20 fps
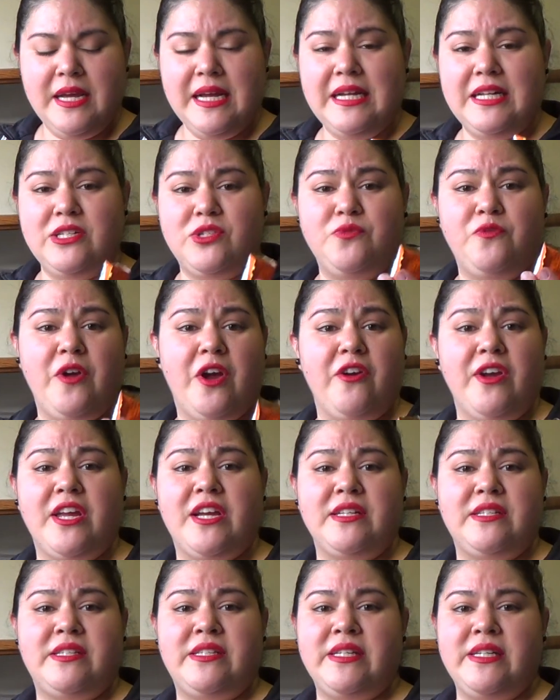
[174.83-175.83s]
It's very
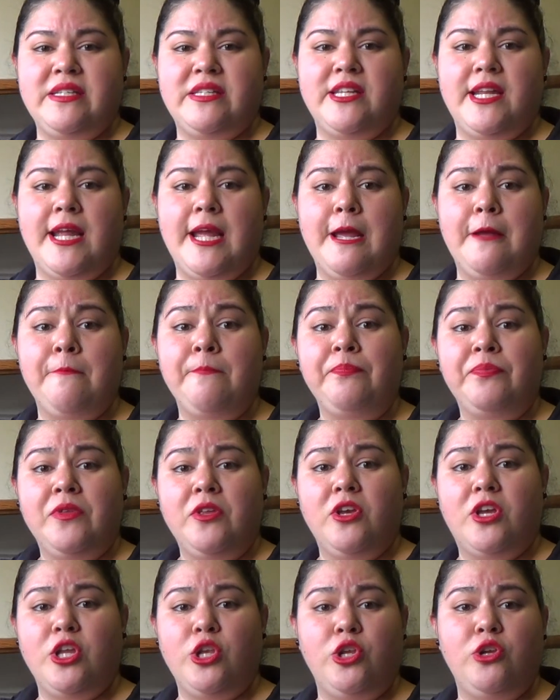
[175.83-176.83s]
good seasoning.
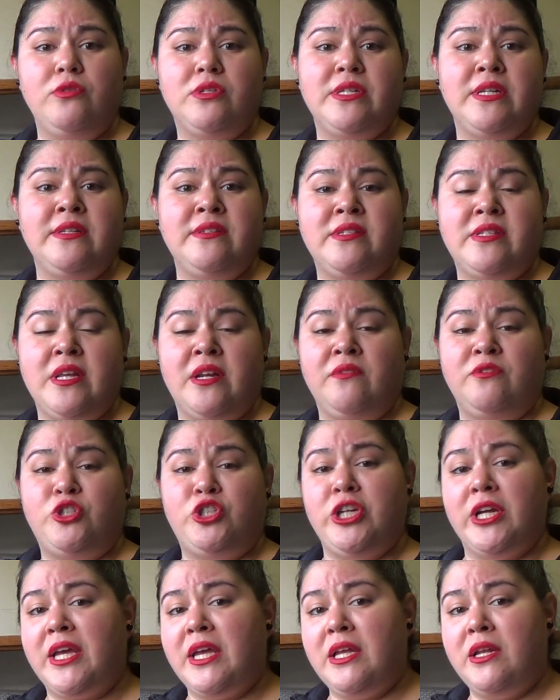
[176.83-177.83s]
You can use it instead of
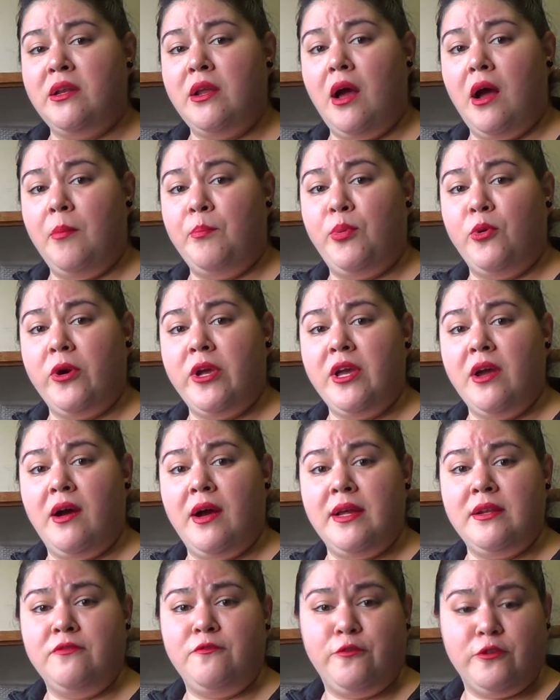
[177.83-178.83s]
chicken, a
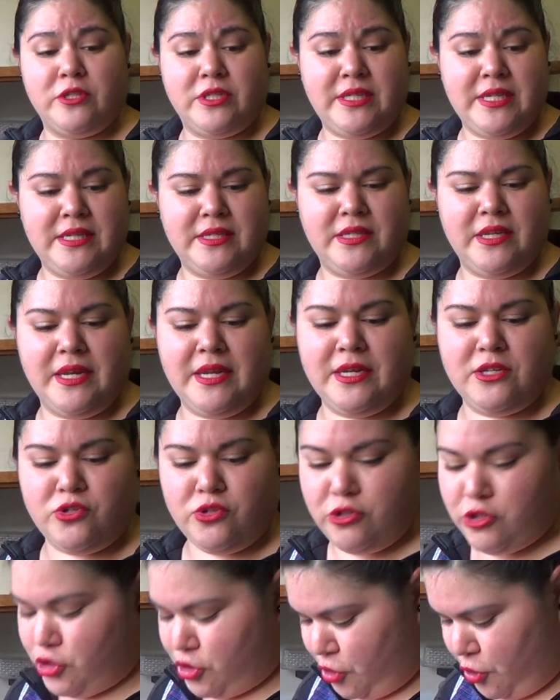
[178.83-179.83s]
bouillon for seasonings
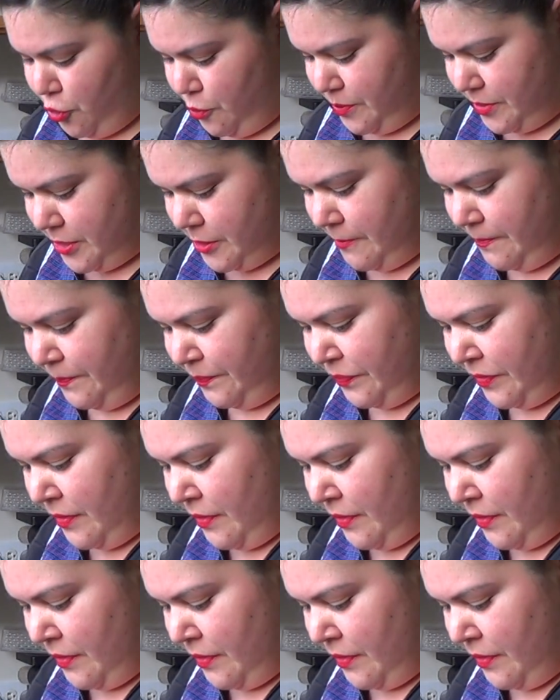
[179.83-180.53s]
or soups.